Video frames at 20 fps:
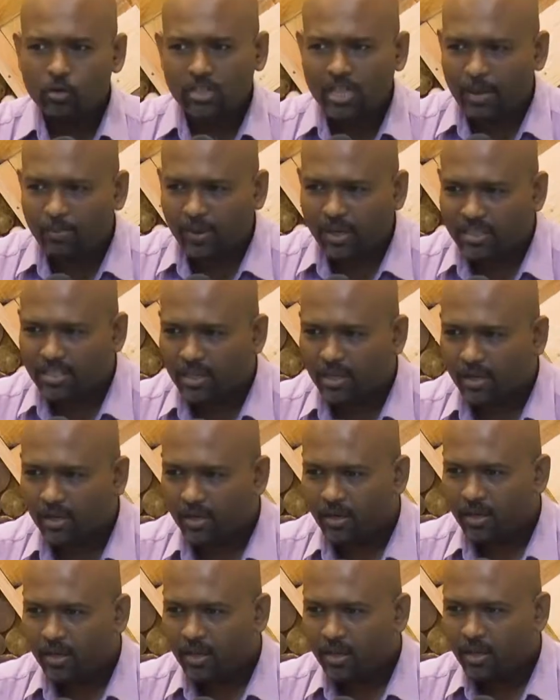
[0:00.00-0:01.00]
who's that
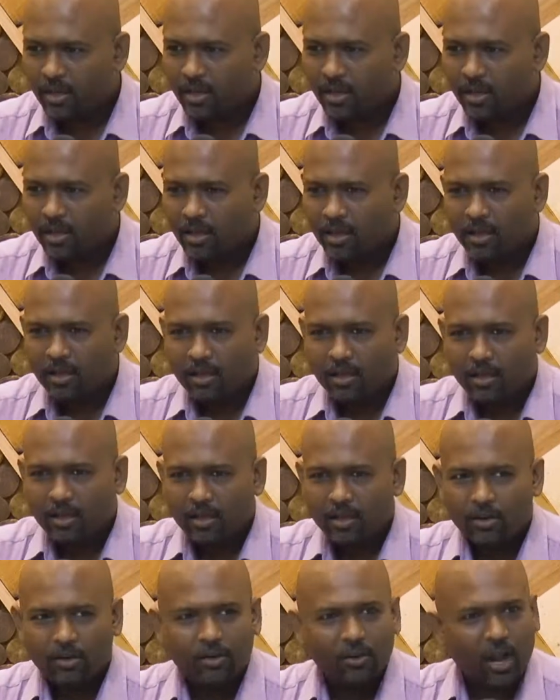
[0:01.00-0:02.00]
person?
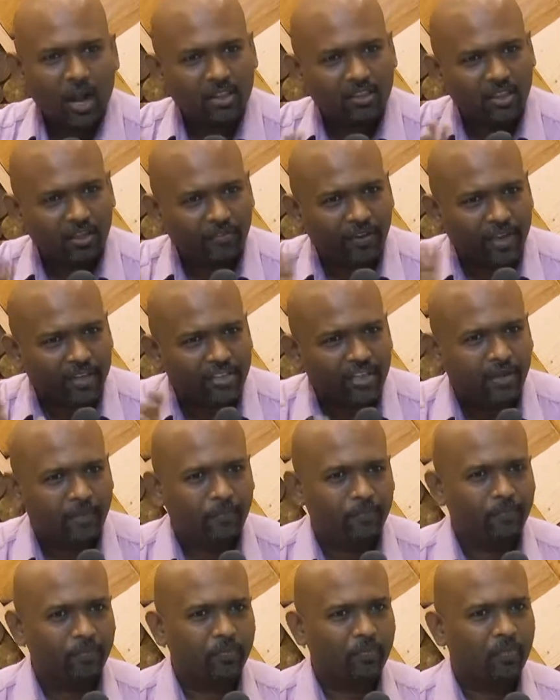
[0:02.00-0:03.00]
Not the
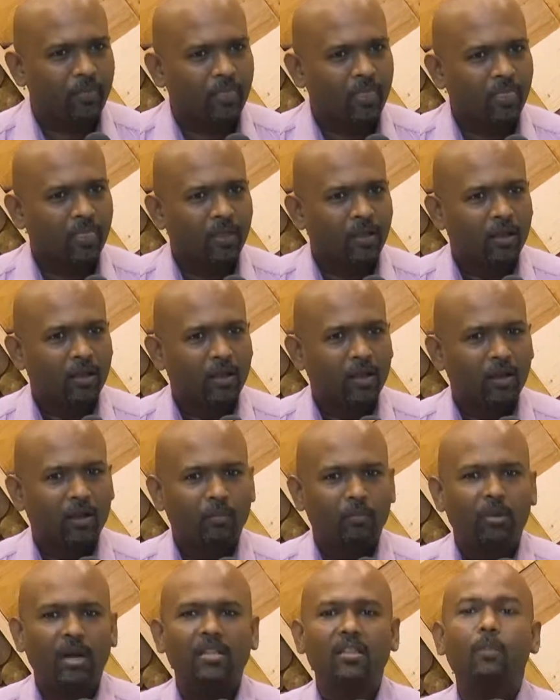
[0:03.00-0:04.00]
victim,
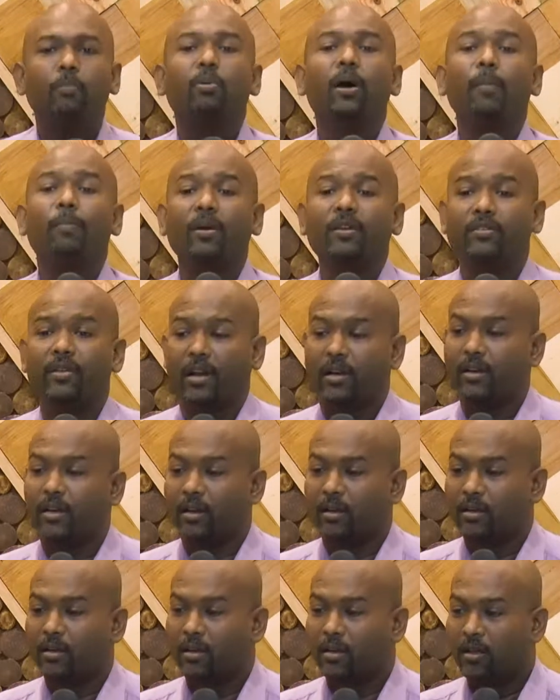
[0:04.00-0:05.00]
but the perpetrator.